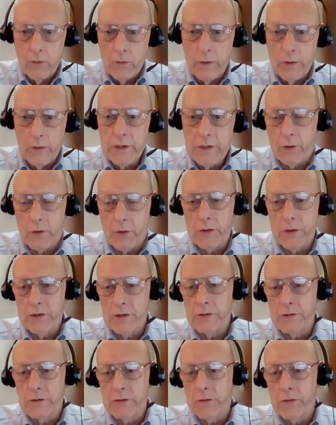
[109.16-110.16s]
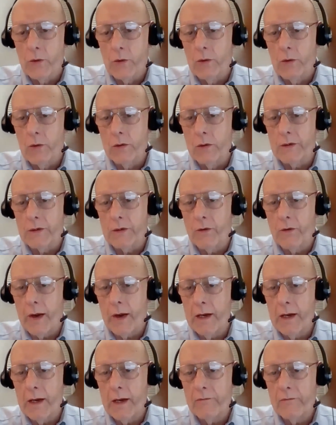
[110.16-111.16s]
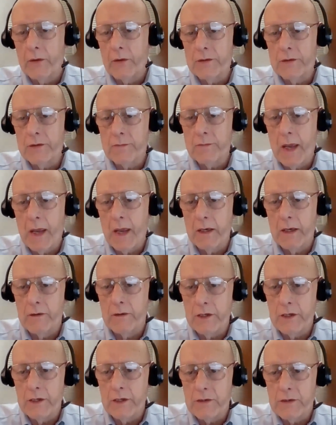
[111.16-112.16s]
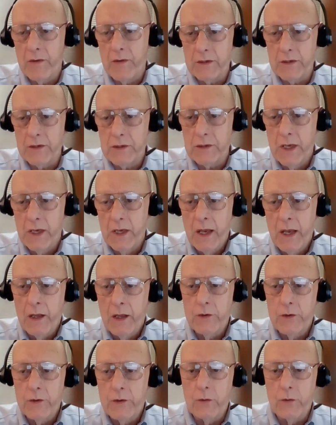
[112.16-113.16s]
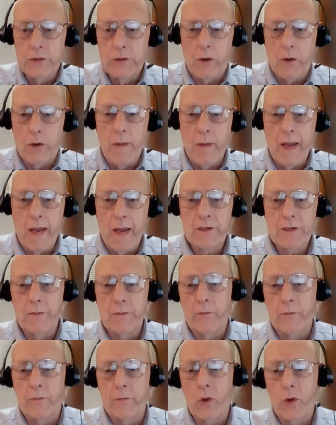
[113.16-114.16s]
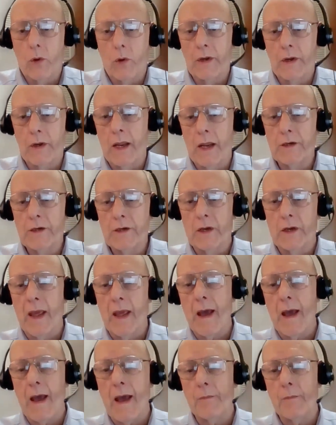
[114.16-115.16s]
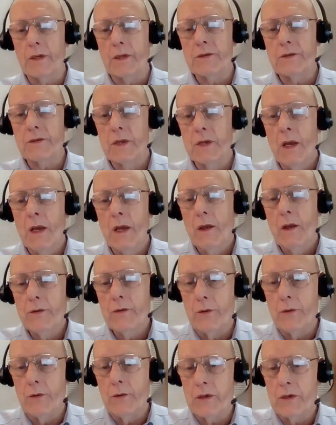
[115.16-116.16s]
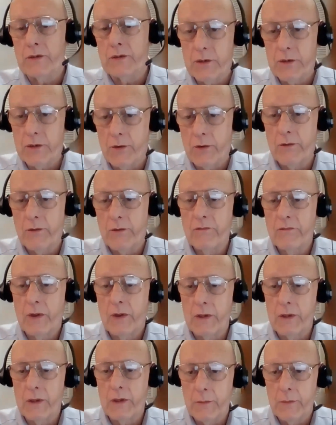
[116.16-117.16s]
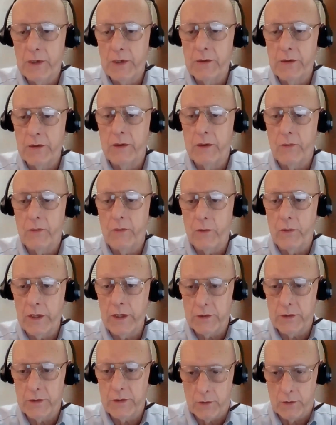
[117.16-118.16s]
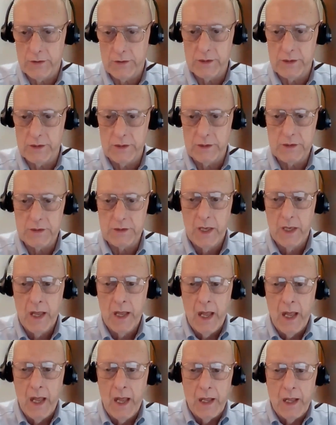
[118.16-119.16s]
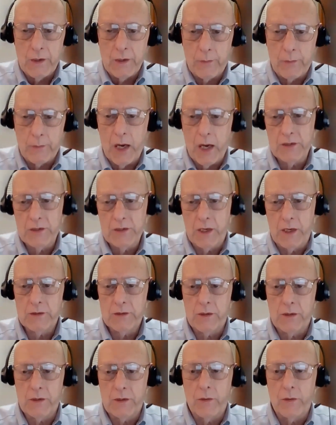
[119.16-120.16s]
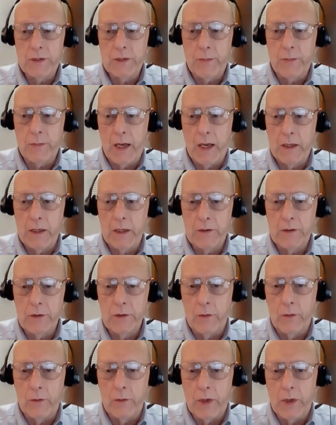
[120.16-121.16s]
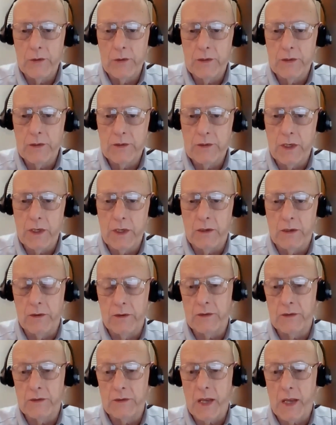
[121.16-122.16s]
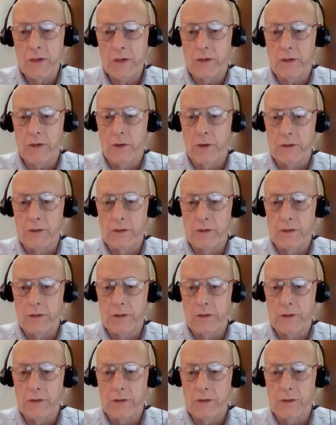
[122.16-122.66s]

resources rule and great effort is made in these events to assure maximum coordination happens to conserve limited resources. The process of responding to emergency and disaster